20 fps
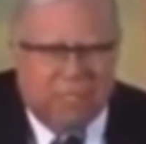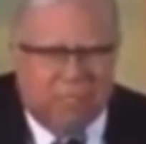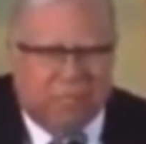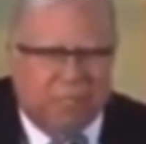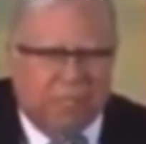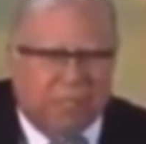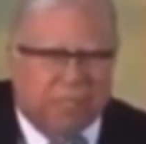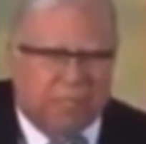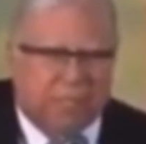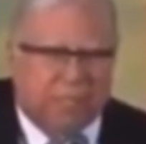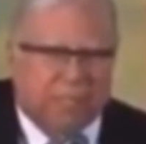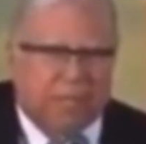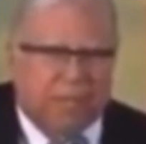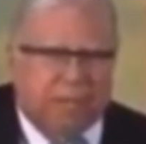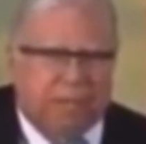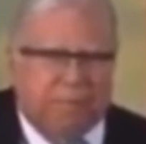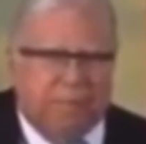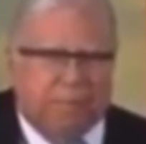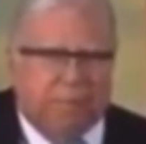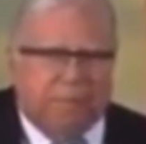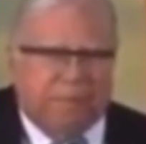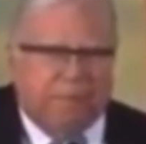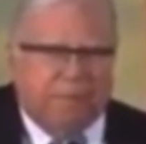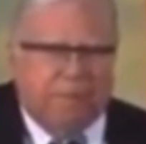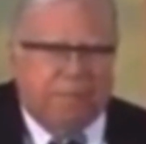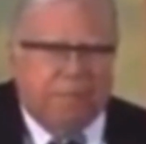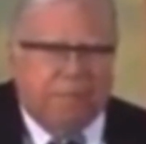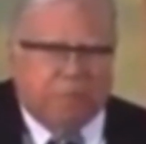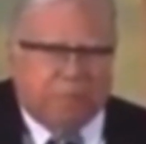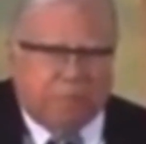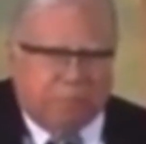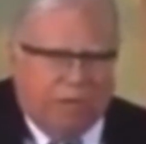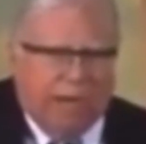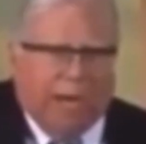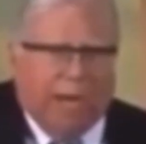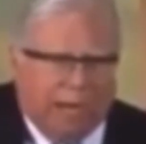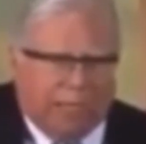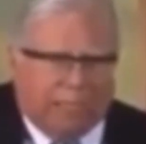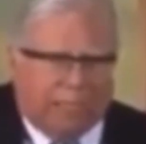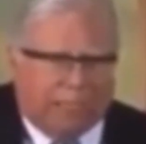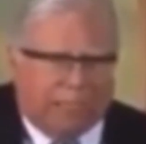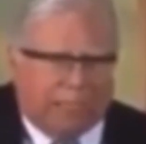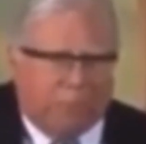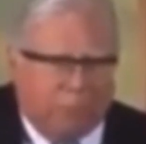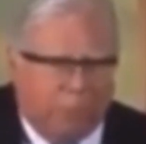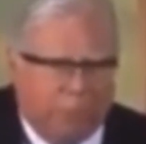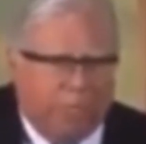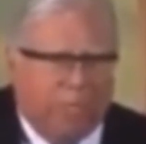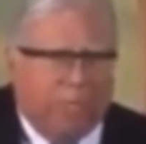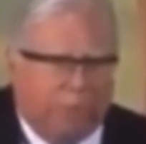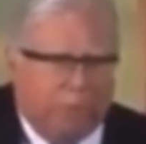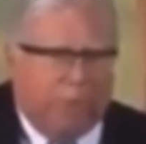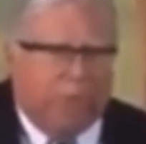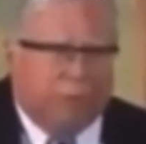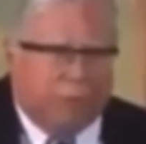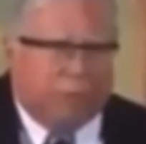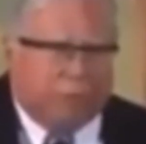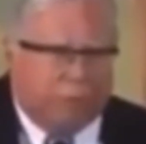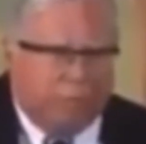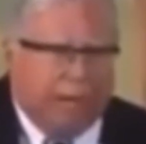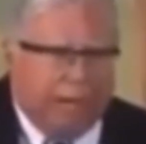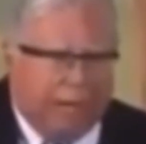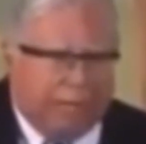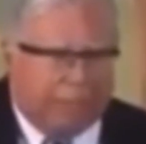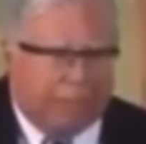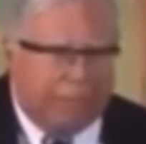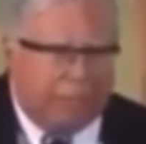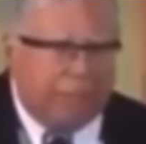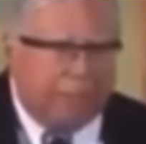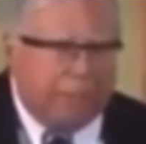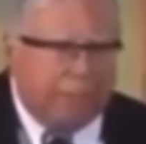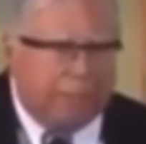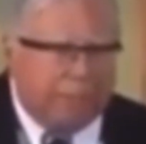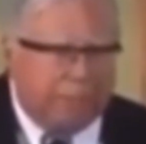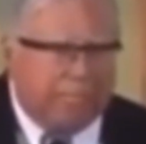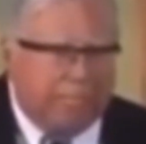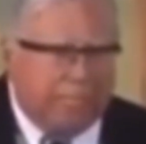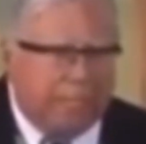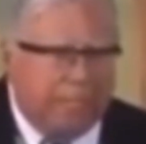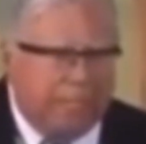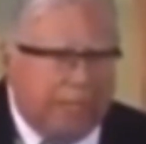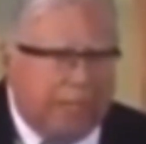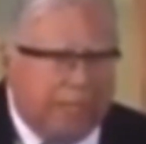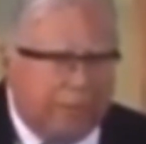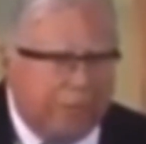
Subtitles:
are the tracks, the railroad tracks on which the internet